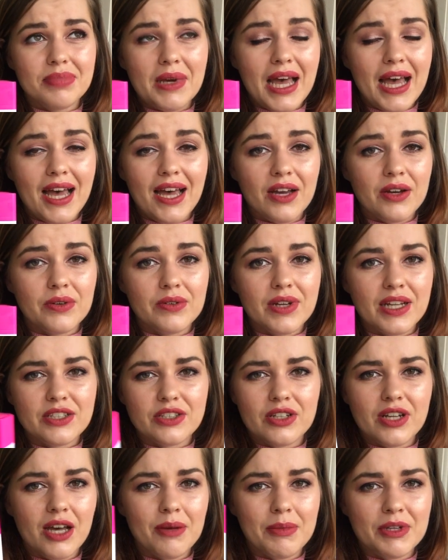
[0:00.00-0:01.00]
I
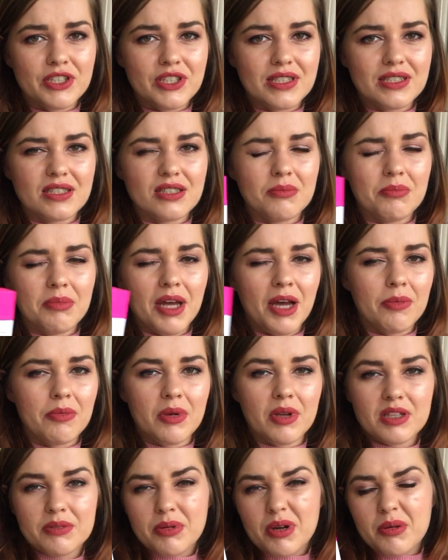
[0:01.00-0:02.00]
don't know how much this is in pound,
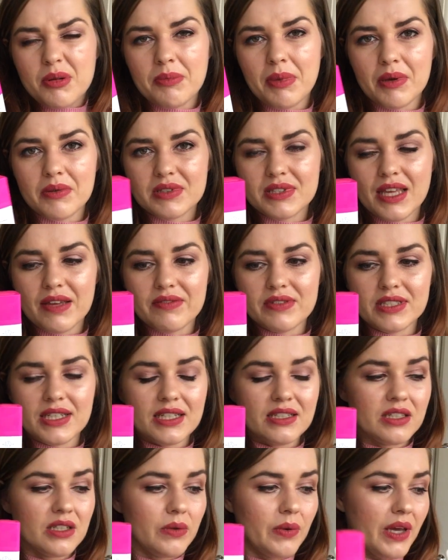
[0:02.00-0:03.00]
but it's probably about
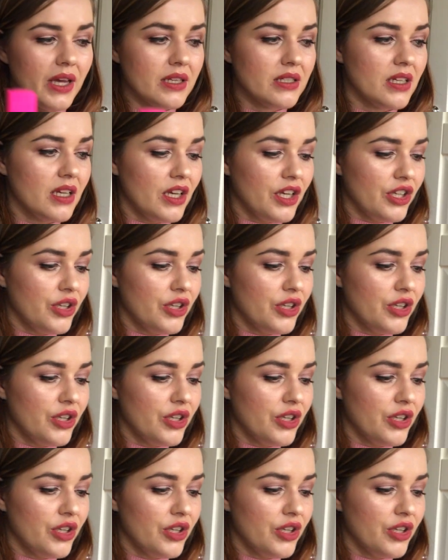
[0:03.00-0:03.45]
70-80 quid.